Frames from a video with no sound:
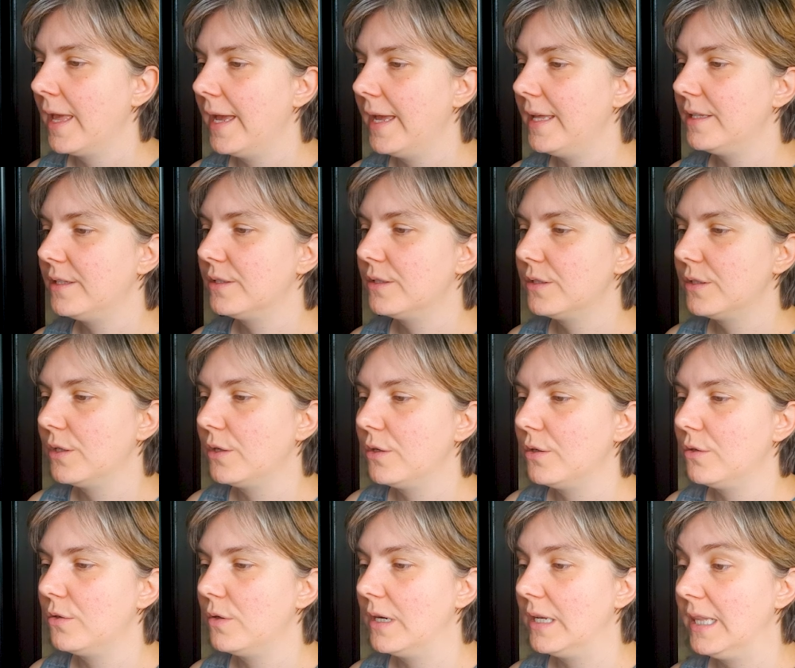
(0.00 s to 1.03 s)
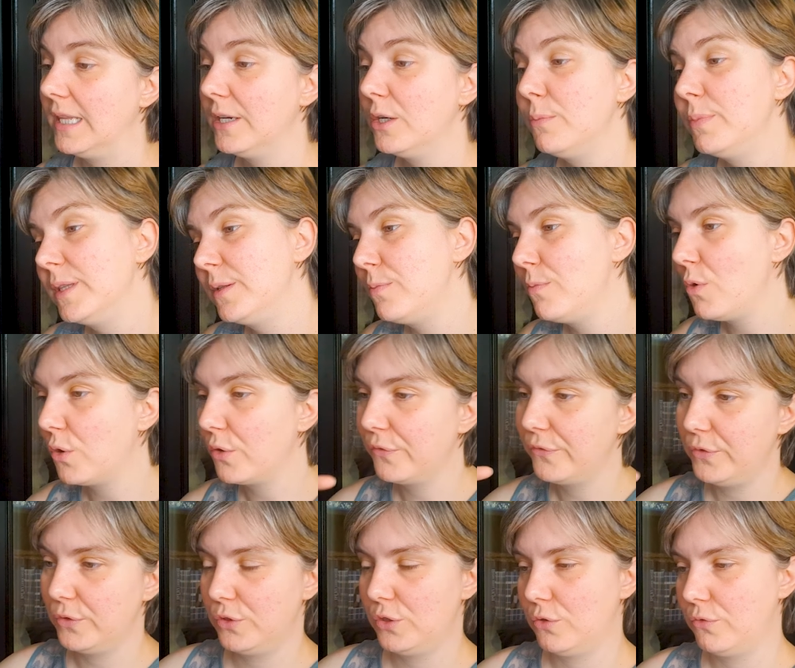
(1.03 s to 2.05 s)
And so a little bit more
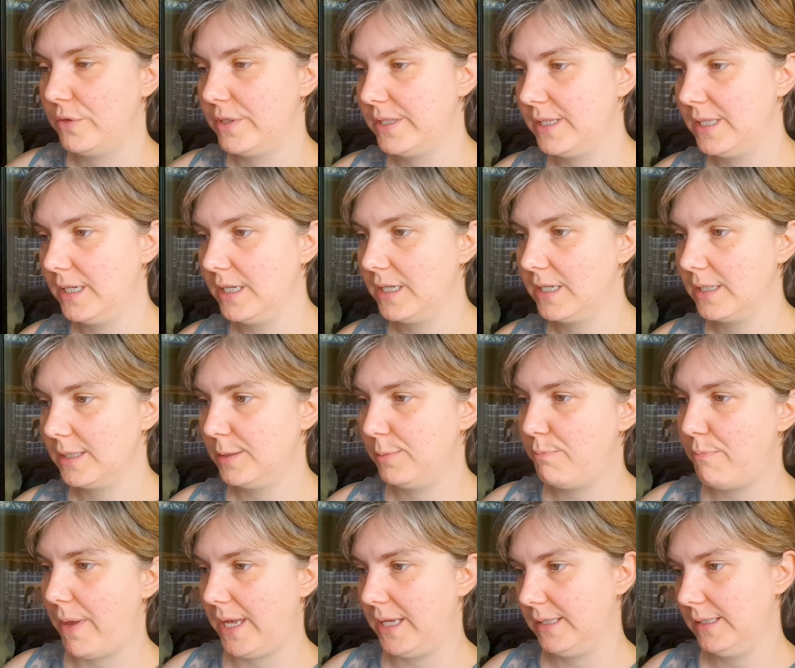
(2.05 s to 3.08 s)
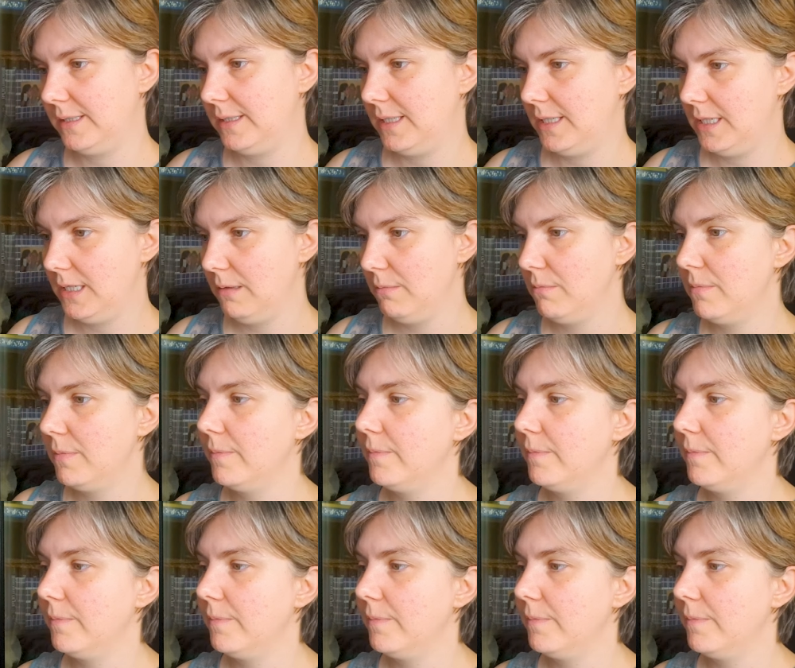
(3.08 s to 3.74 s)
futuristic space theme.